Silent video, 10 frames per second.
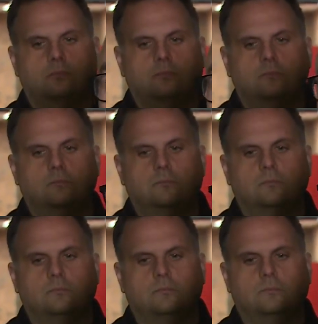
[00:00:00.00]

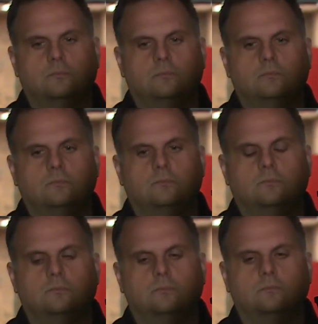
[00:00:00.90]

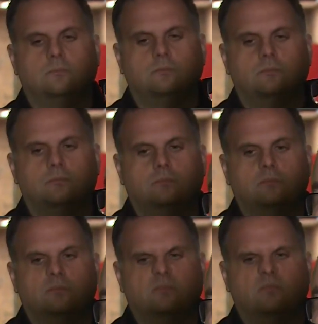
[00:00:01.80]

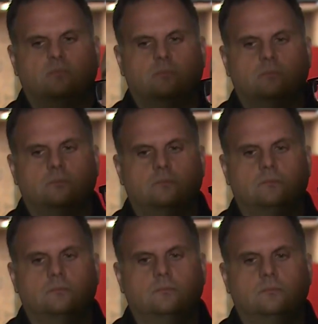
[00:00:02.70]

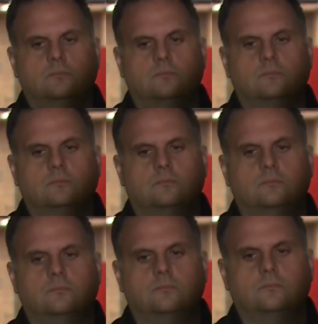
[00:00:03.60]

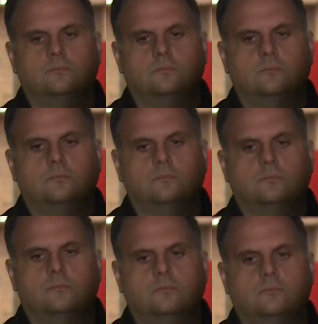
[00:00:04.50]

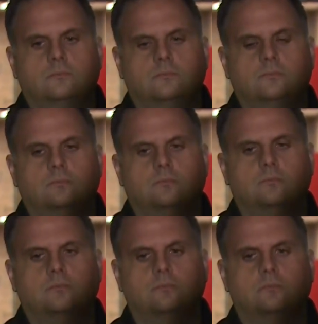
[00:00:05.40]

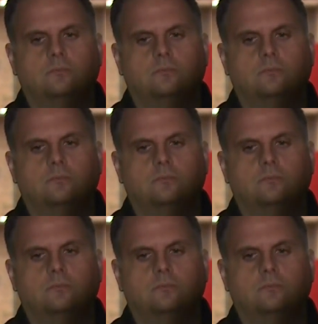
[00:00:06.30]
The person shown says nothing.